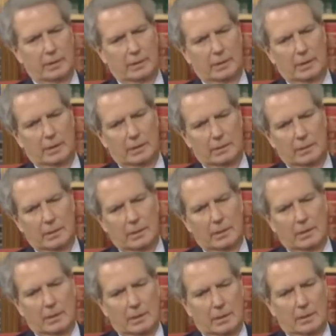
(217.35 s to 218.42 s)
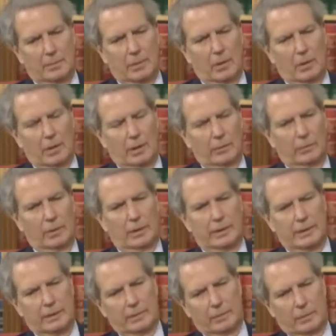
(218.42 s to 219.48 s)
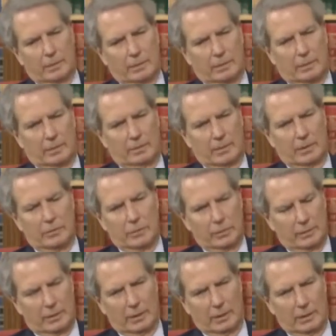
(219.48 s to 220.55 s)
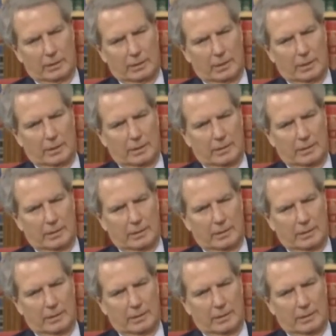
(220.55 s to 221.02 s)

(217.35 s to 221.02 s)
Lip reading: And Paul, I really want to commend you again.